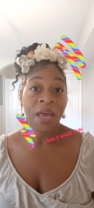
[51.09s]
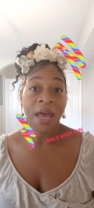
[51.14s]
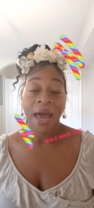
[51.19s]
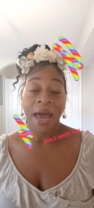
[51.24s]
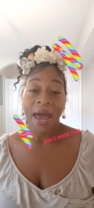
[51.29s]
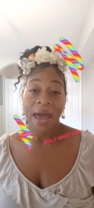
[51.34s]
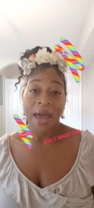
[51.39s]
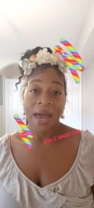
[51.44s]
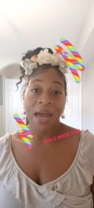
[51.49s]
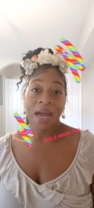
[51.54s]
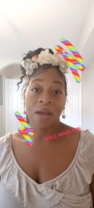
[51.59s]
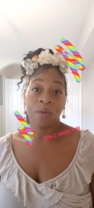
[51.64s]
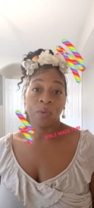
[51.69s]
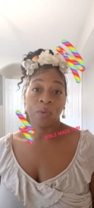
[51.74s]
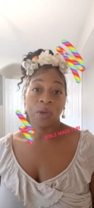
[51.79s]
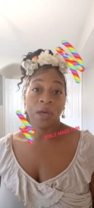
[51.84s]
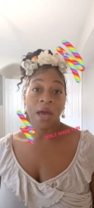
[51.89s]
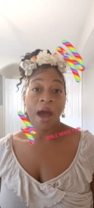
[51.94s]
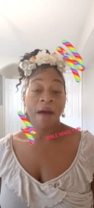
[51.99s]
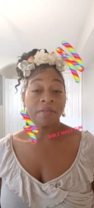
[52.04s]
And we
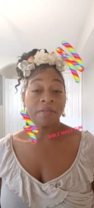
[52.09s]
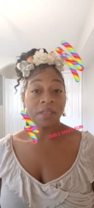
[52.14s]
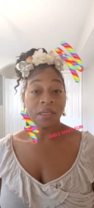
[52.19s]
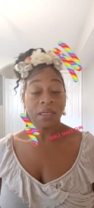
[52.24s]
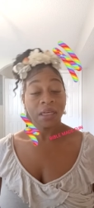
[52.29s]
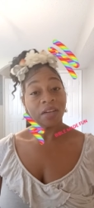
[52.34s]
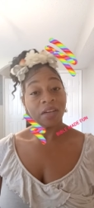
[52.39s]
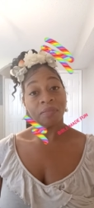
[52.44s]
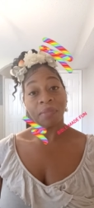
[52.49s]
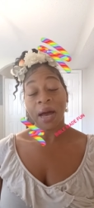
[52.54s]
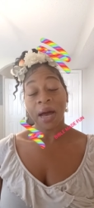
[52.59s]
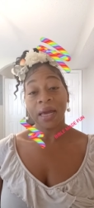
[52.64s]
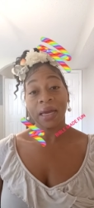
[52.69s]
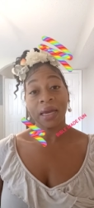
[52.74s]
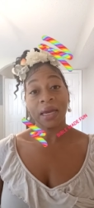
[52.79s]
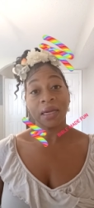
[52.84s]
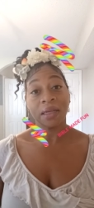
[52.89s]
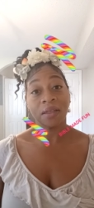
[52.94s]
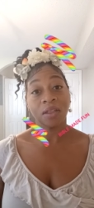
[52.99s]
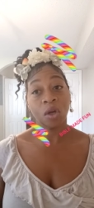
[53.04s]
have to live by
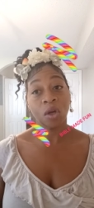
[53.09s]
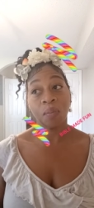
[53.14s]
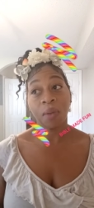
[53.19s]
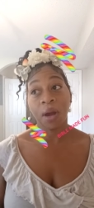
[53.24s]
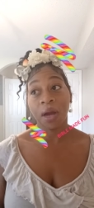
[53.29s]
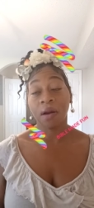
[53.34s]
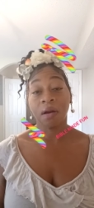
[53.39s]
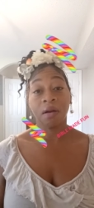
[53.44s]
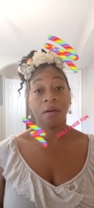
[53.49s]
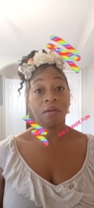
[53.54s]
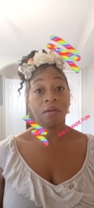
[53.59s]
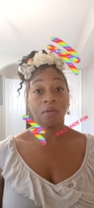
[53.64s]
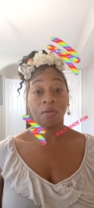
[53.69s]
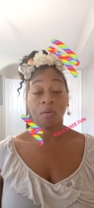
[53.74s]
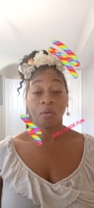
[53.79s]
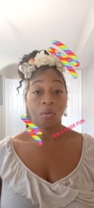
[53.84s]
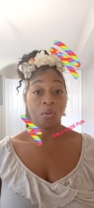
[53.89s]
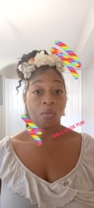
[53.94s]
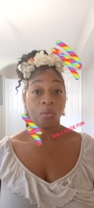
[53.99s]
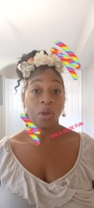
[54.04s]
it no matter
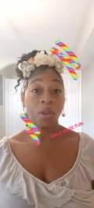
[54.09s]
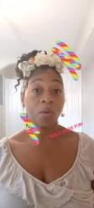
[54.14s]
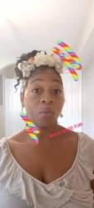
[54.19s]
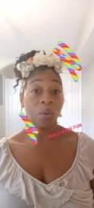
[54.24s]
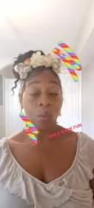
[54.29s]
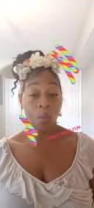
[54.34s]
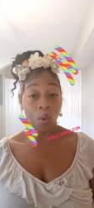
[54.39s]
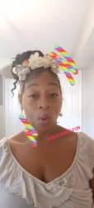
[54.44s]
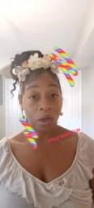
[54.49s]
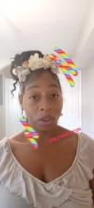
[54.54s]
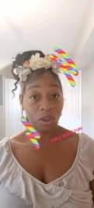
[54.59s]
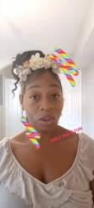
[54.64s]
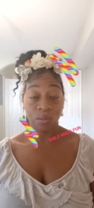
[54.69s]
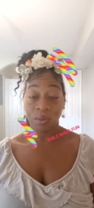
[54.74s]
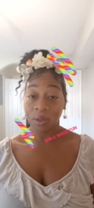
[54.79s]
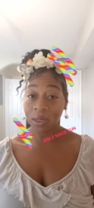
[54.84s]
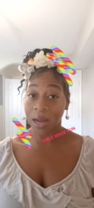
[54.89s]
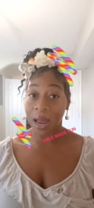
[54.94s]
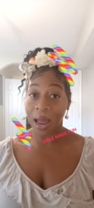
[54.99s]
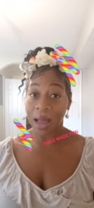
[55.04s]
whether we want to or
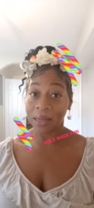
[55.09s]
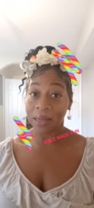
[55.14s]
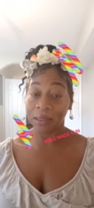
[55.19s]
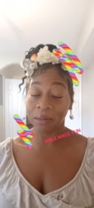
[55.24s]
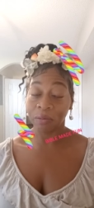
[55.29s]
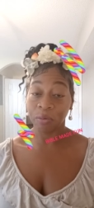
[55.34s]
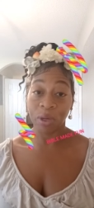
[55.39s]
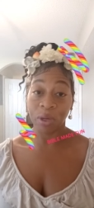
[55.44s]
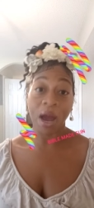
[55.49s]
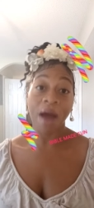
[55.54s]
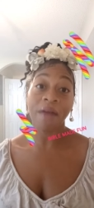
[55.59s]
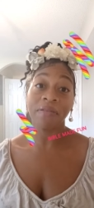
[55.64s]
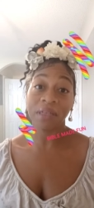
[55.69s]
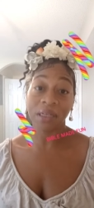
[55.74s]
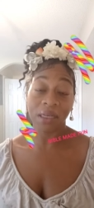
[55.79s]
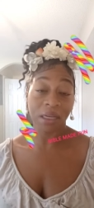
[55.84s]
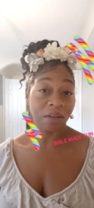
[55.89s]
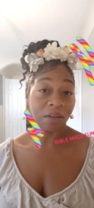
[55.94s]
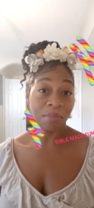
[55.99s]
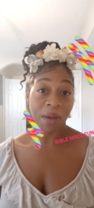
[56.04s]
not. And we have to
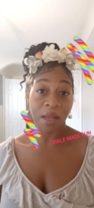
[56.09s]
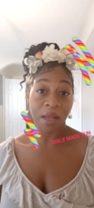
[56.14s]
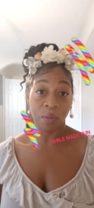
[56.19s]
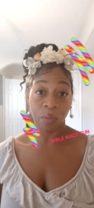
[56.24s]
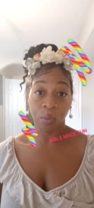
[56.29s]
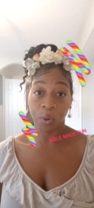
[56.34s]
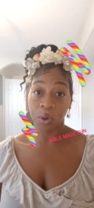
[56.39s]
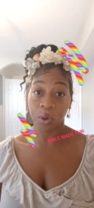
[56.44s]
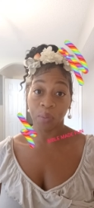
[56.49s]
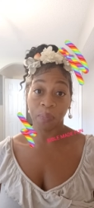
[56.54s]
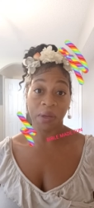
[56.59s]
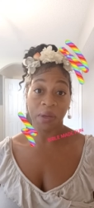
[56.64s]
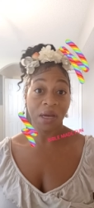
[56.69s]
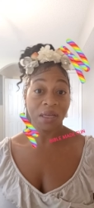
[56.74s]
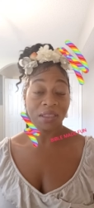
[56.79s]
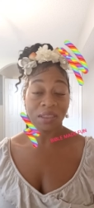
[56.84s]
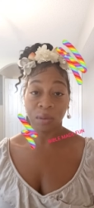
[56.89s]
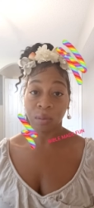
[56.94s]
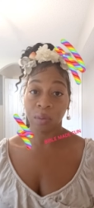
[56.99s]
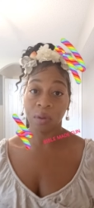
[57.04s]
live by the word because
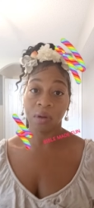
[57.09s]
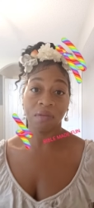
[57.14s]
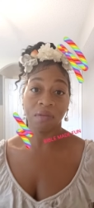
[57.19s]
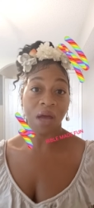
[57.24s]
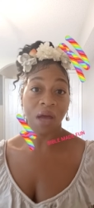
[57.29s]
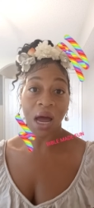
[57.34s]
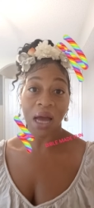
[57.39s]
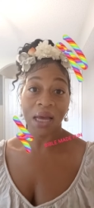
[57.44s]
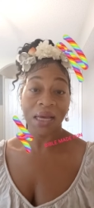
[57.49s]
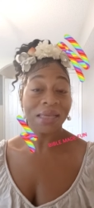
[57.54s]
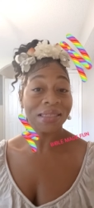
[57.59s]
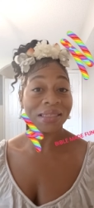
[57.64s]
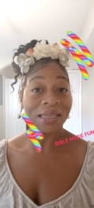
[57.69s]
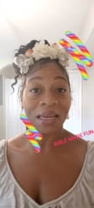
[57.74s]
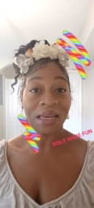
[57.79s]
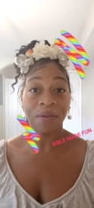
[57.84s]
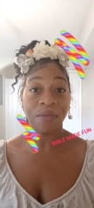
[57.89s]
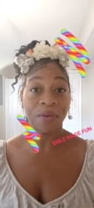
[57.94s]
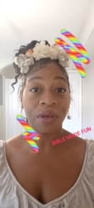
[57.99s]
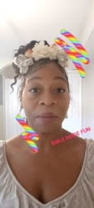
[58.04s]
the word of God is
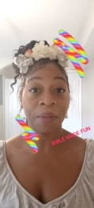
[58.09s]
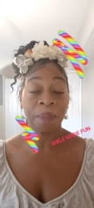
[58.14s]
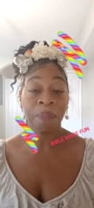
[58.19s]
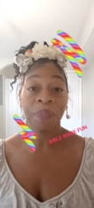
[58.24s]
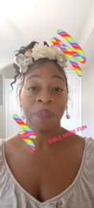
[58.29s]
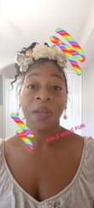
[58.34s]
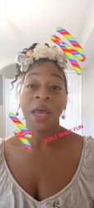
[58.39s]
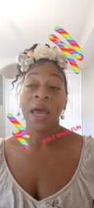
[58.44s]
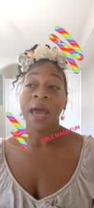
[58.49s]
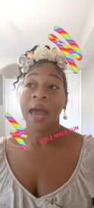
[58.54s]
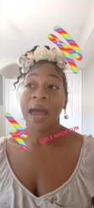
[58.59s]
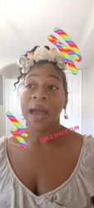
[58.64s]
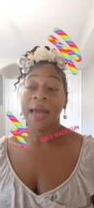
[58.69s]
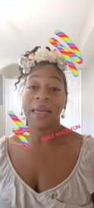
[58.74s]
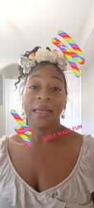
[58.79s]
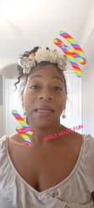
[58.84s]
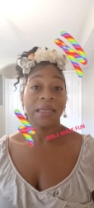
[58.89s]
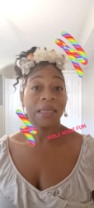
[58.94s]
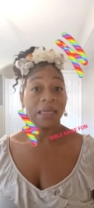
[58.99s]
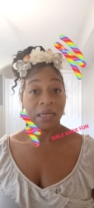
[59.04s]
living and
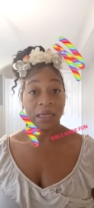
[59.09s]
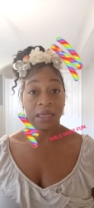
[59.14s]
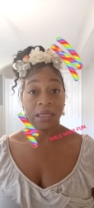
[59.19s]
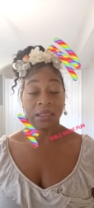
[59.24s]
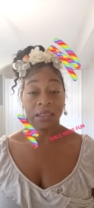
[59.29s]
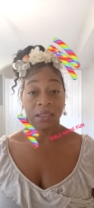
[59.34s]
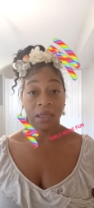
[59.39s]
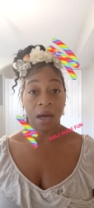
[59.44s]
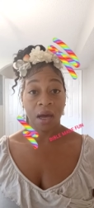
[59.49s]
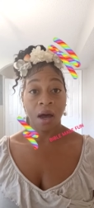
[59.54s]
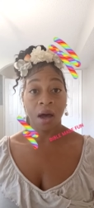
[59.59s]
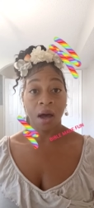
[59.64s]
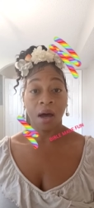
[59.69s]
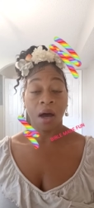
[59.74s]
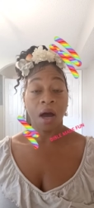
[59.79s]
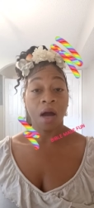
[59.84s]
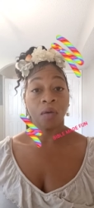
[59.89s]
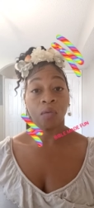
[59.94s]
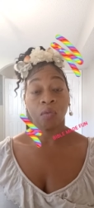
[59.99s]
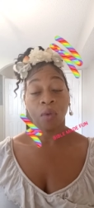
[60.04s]
it does uh,
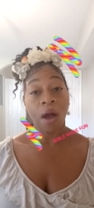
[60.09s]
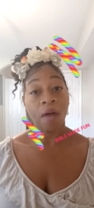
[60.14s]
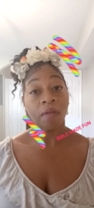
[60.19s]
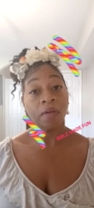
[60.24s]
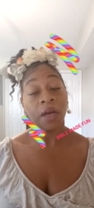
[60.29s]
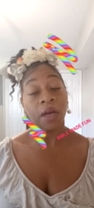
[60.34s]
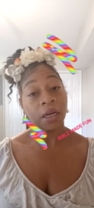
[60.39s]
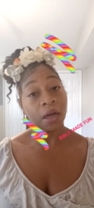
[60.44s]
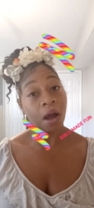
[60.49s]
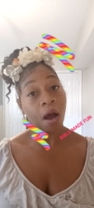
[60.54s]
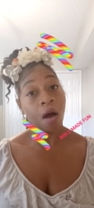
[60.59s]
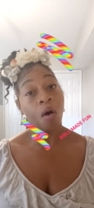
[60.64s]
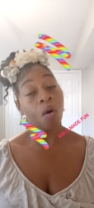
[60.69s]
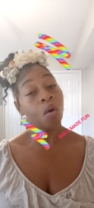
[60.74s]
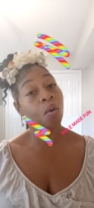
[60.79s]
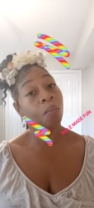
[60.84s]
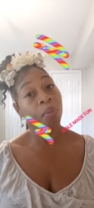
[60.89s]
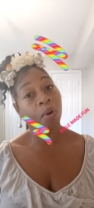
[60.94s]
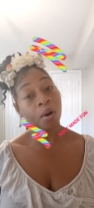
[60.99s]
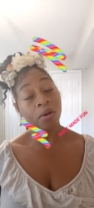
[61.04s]
unravel in our
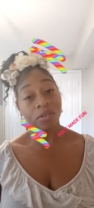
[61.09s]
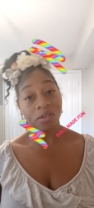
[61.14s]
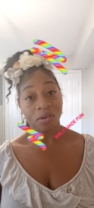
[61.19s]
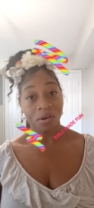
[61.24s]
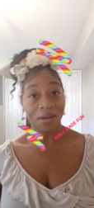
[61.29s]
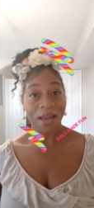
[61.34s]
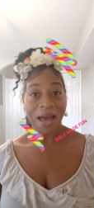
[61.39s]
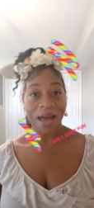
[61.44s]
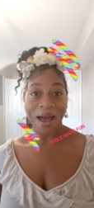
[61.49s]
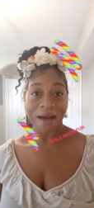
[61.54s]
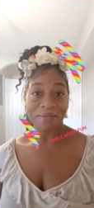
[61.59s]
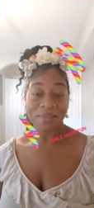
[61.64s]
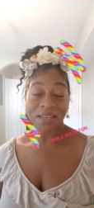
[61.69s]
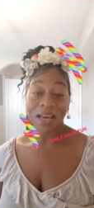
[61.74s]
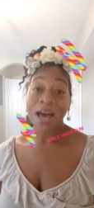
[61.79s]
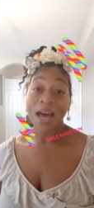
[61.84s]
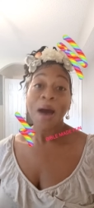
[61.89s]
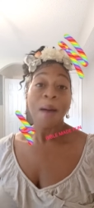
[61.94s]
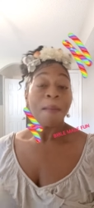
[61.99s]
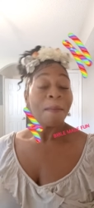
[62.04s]
own personal lives.
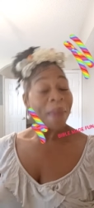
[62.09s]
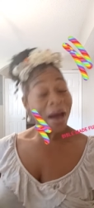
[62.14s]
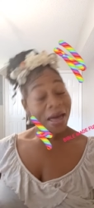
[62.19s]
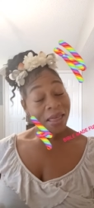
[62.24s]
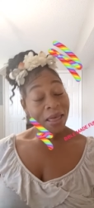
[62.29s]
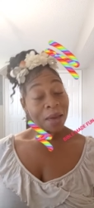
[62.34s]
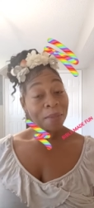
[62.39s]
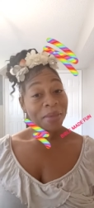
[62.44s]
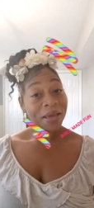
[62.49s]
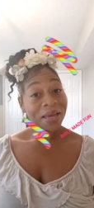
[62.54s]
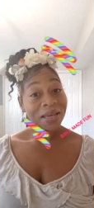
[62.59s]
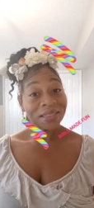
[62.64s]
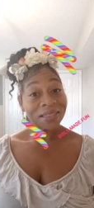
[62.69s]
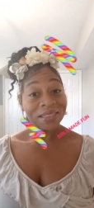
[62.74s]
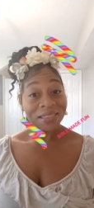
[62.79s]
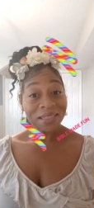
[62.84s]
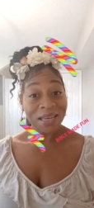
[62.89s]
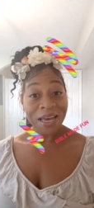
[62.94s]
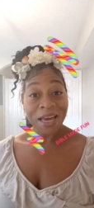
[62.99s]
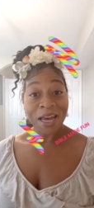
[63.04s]
By that being
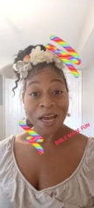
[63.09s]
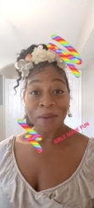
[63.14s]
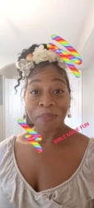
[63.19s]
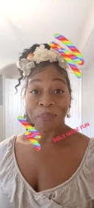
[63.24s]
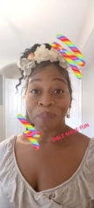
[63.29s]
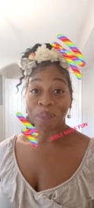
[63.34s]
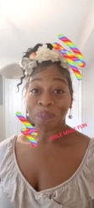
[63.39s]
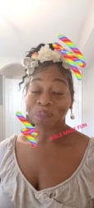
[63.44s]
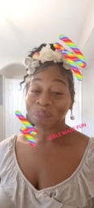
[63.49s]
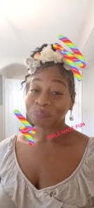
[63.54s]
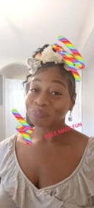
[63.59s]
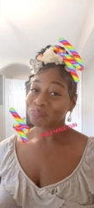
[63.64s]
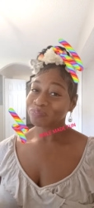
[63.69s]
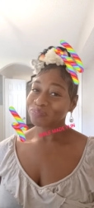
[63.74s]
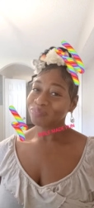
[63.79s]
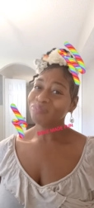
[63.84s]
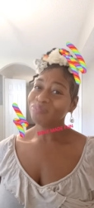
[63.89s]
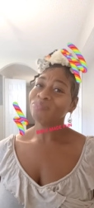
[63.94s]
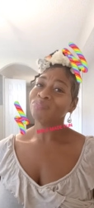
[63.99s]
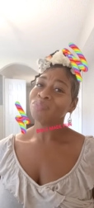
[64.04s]
said,
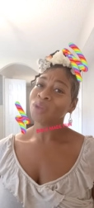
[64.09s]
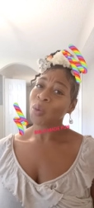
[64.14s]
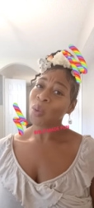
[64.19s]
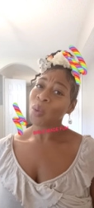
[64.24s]
why